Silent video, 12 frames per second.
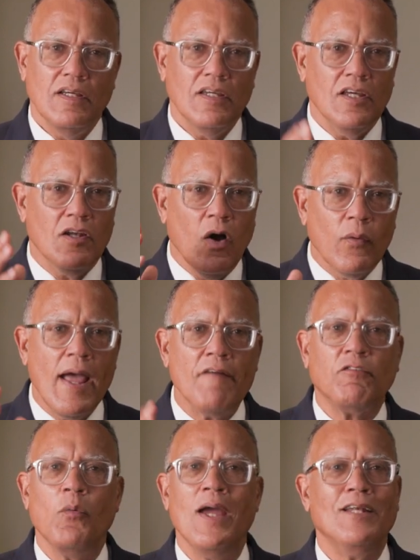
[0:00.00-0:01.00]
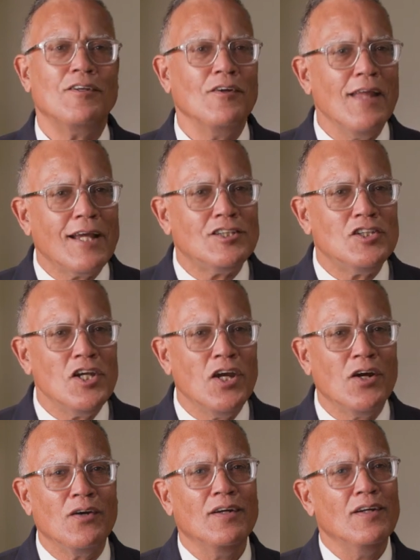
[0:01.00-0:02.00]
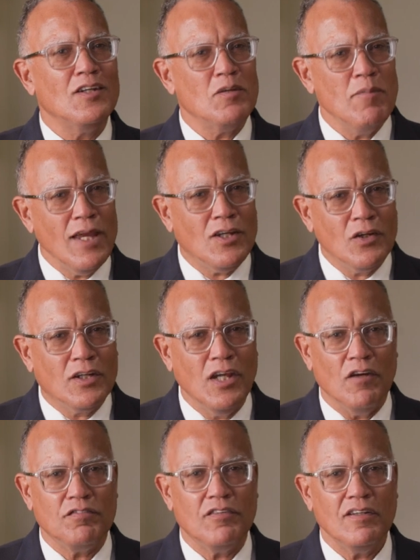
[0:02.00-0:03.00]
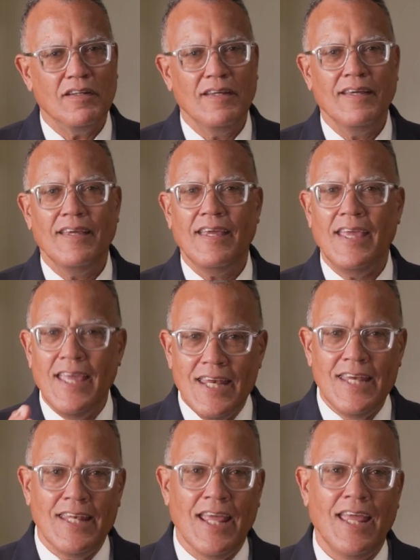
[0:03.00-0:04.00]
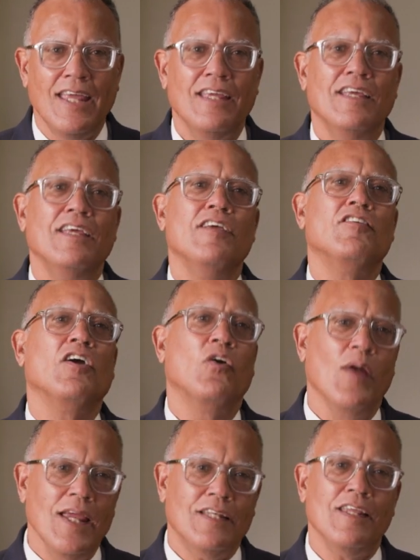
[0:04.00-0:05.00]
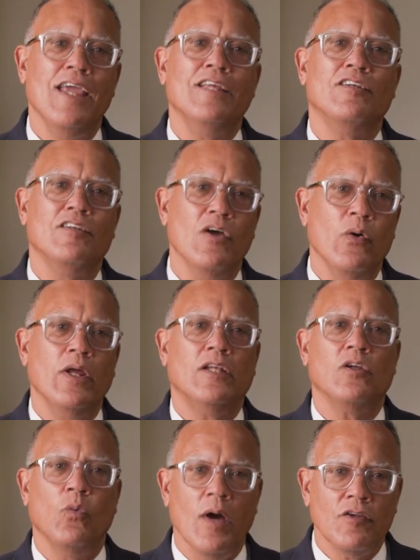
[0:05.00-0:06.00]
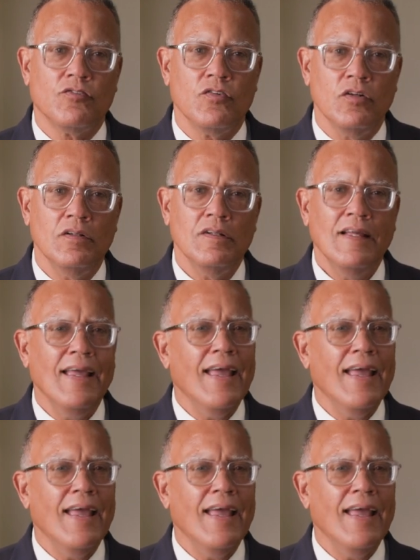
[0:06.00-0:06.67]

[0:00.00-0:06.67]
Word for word: You don't have to wait until next year to make your gift. Any day is a great day to donate to Western,